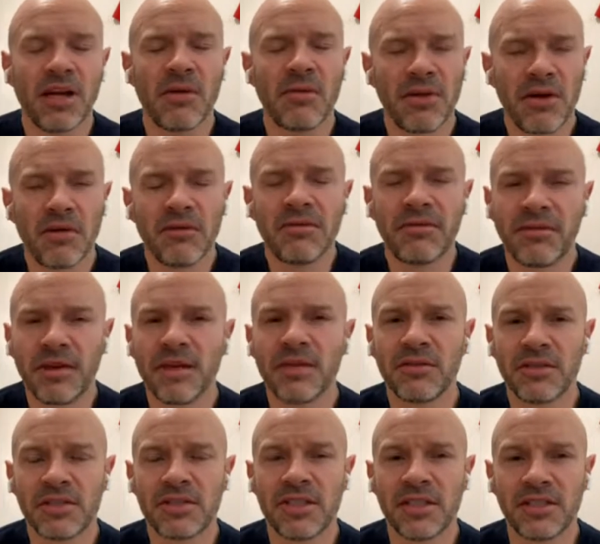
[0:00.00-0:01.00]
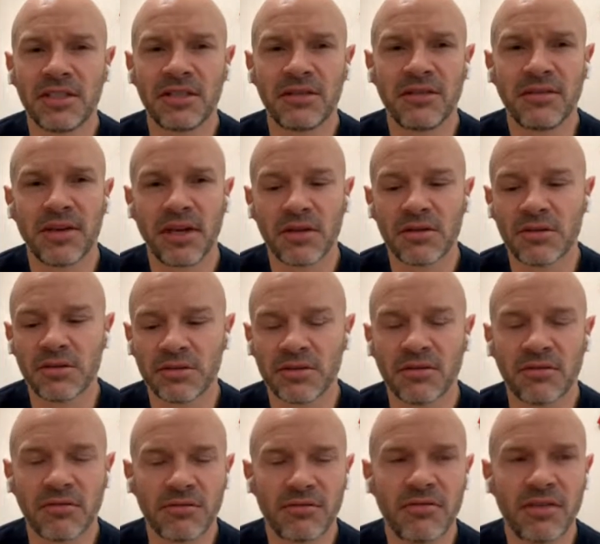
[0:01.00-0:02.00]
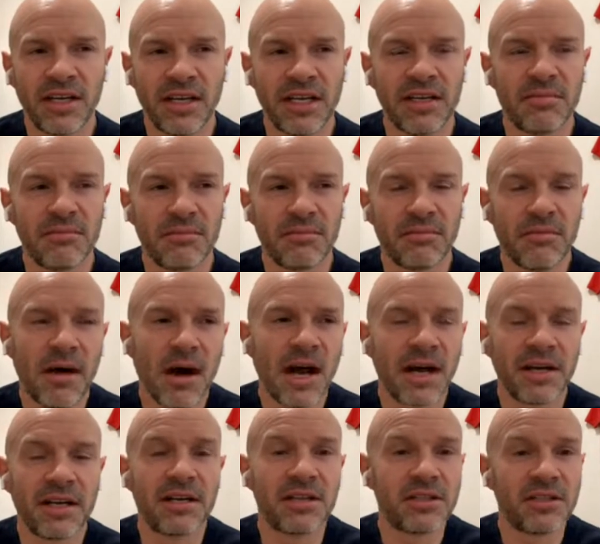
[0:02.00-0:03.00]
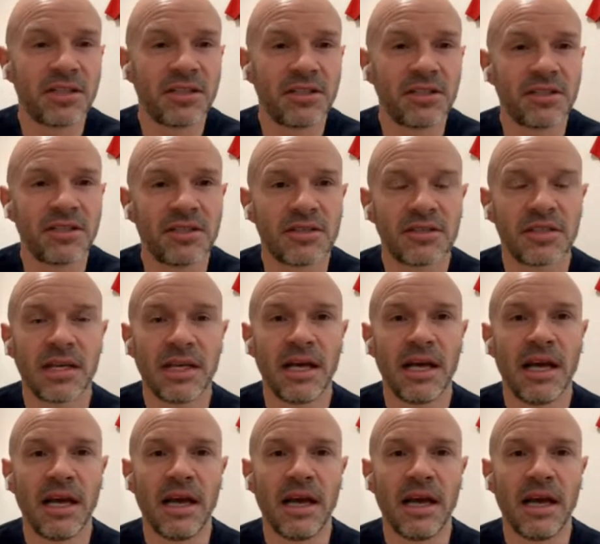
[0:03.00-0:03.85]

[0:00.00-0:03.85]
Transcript: to go with the on-field decision for those sort of really minor decisions.